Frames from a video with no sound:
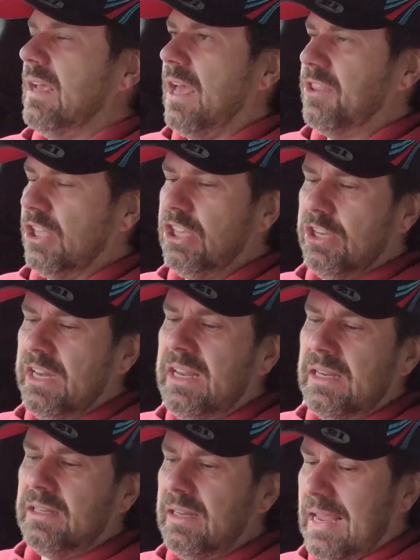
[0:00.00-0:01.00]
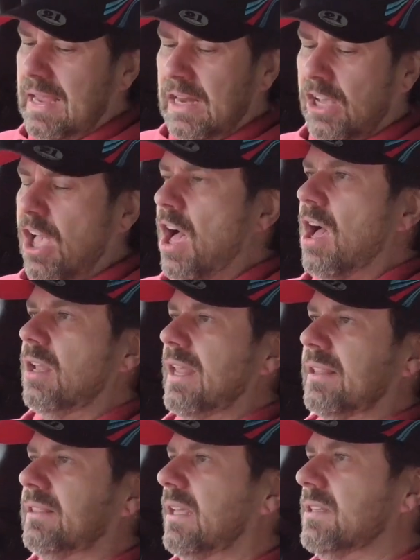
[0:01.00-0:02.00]
I think you need in a car
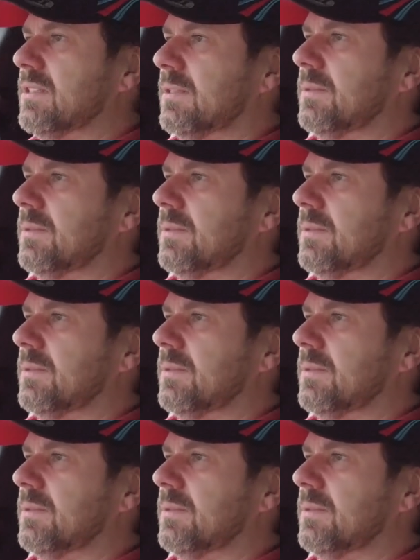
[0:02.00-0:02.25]
like this.